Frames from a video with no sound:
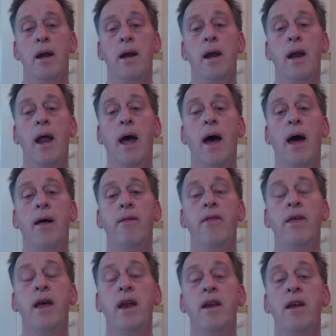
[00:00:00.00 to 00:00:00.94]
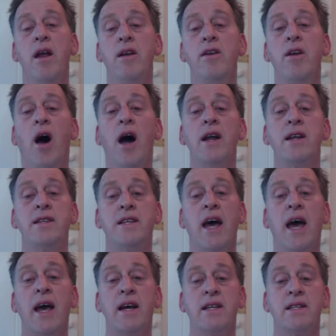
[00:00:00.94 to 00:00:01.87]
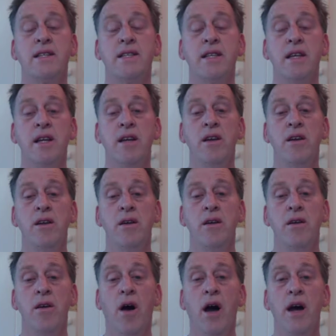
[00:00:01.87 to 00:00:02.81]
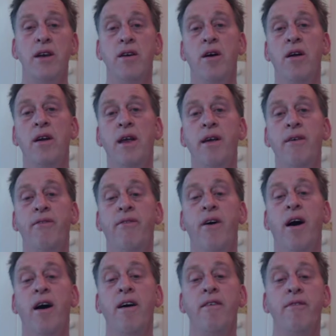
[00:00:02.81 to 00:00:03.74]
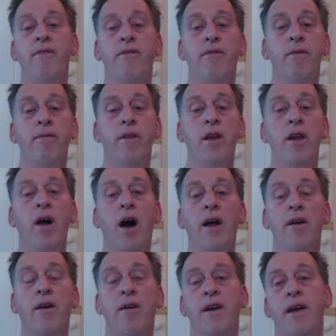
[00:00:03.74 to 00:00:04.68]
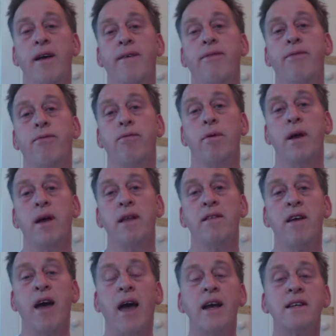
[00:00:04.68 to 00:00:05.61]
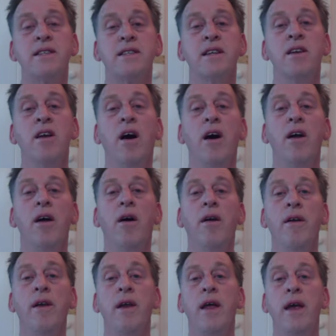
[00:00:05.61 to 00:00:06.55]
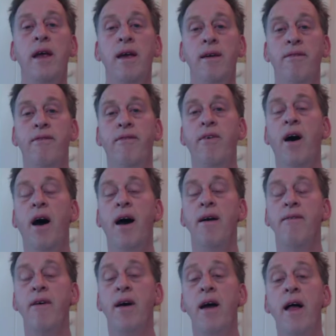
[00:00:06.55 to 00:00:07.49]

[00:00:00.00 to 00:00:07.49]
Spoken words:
Now then knight takes the knight on e5. From the knight on f3 takes the knight on e5.